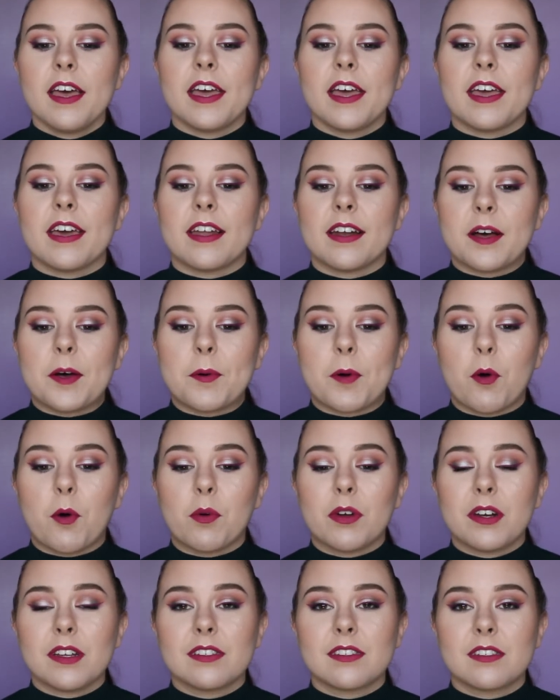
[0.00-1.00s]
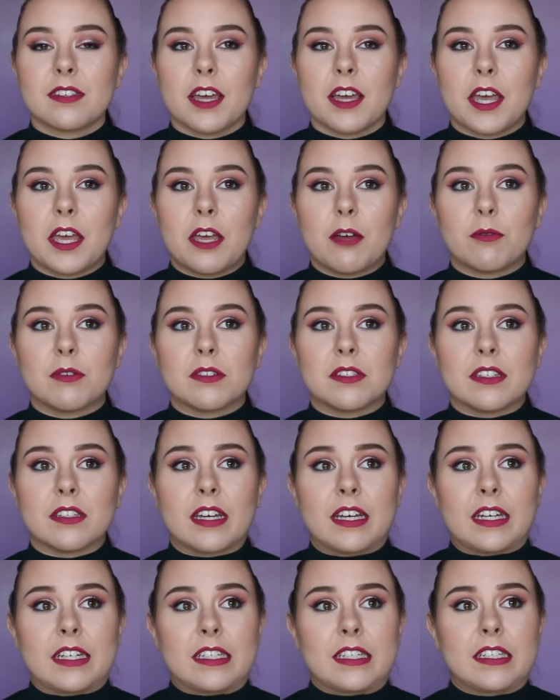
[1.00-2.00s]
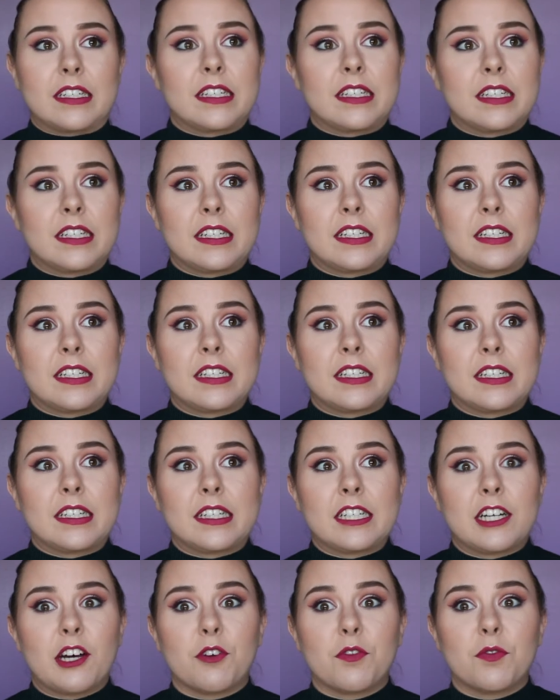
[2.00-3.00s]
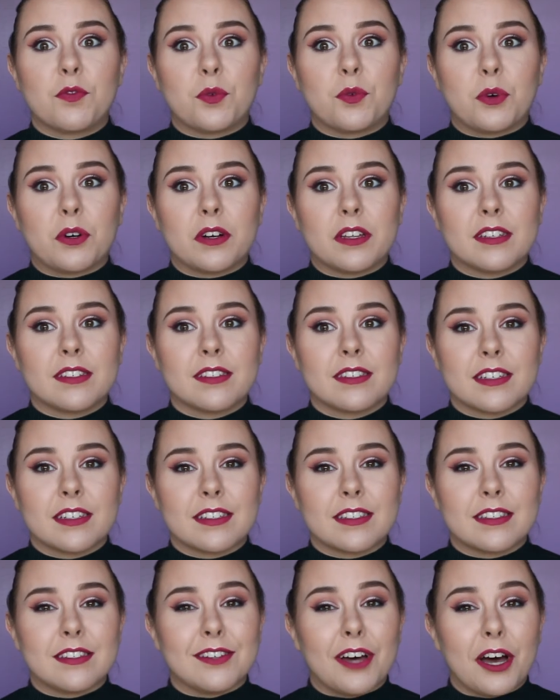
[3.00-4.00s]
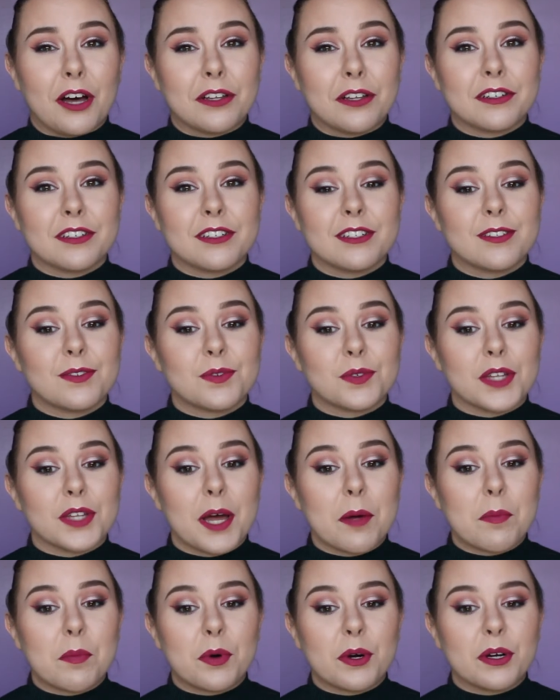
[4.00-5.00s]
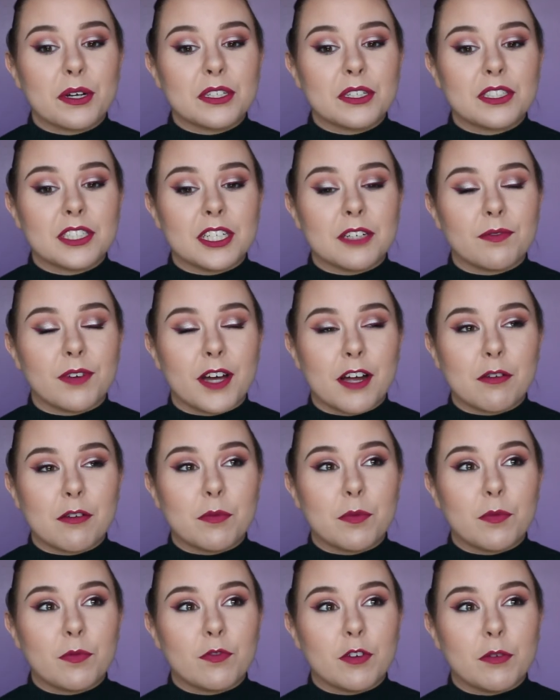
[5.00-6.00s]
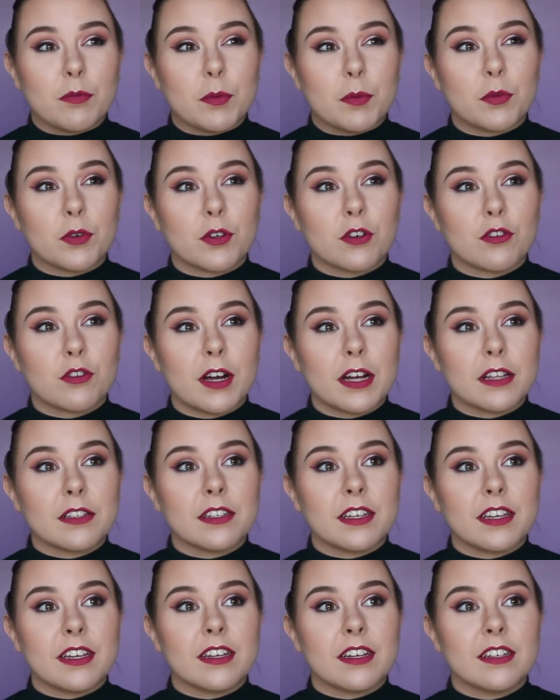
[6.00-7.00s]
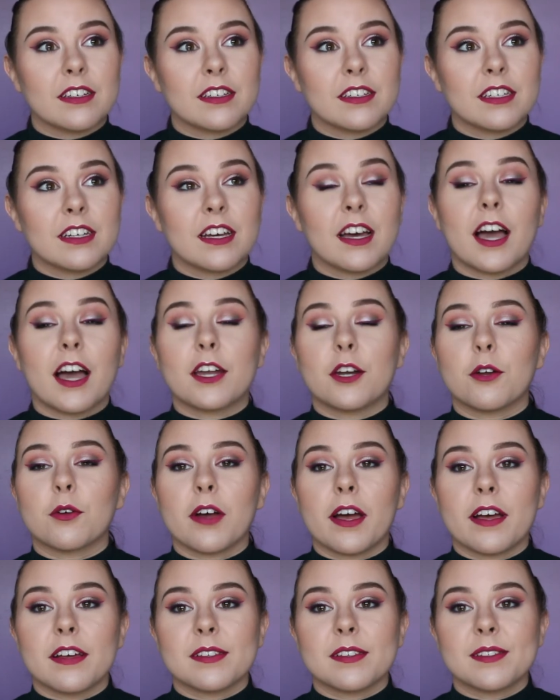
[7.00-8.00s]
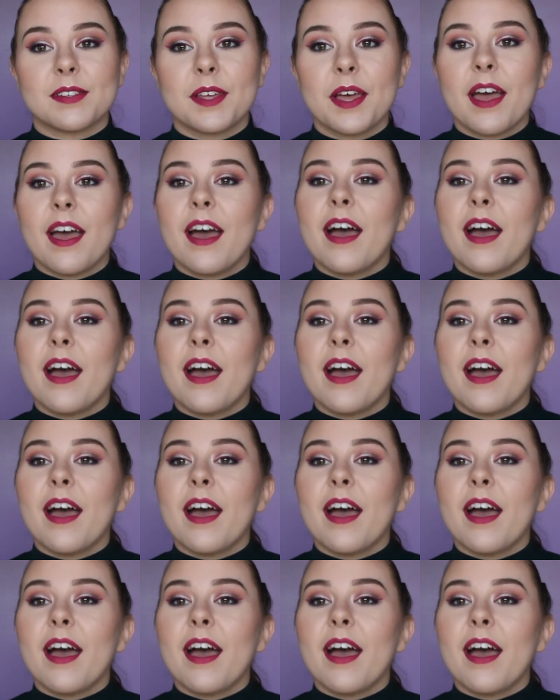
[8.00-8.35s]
And I want to say it was like $46 for that brush, if I remember correctly. I know, guys.